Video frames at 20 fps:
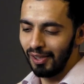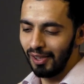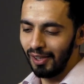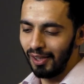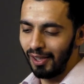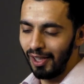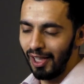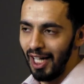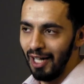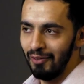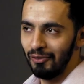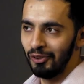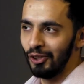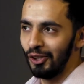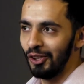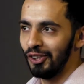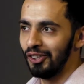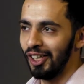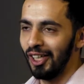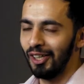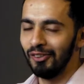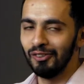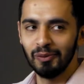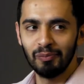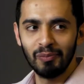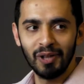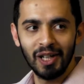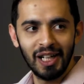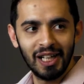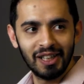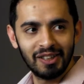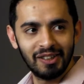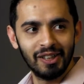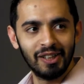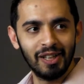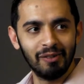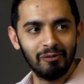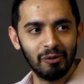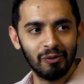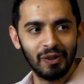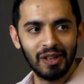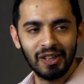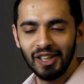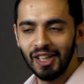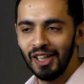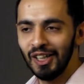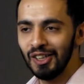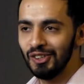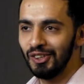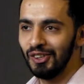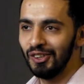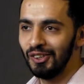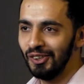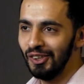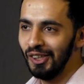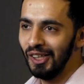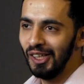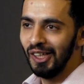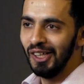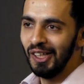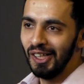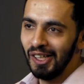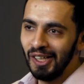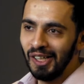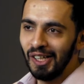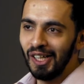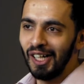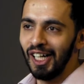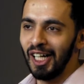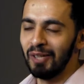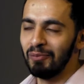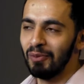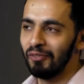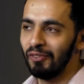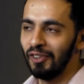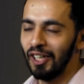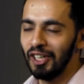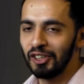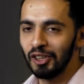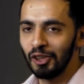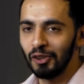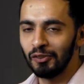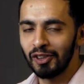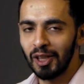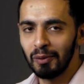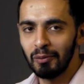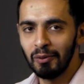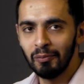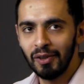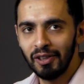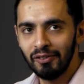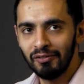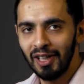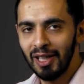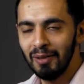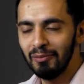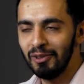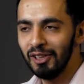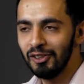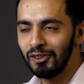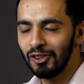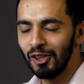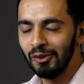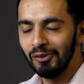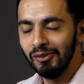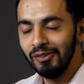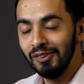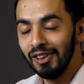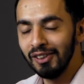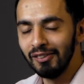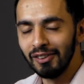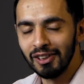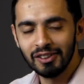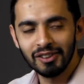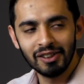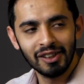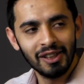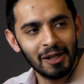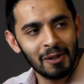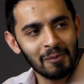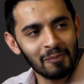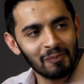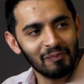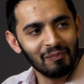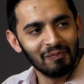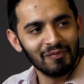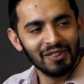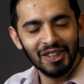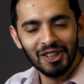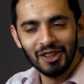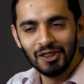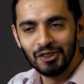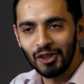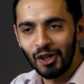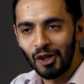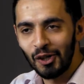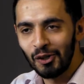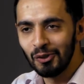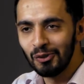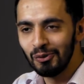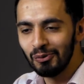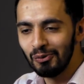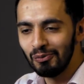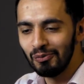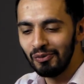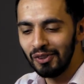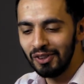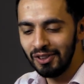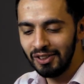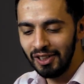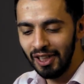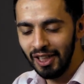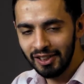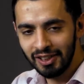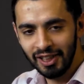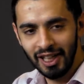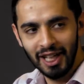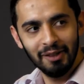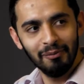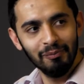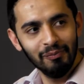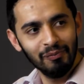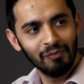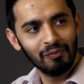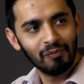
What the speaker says: I haven't gone down the path that everyone does, and I had my fair share of trouble in my family. So, anyways, so this is year 10.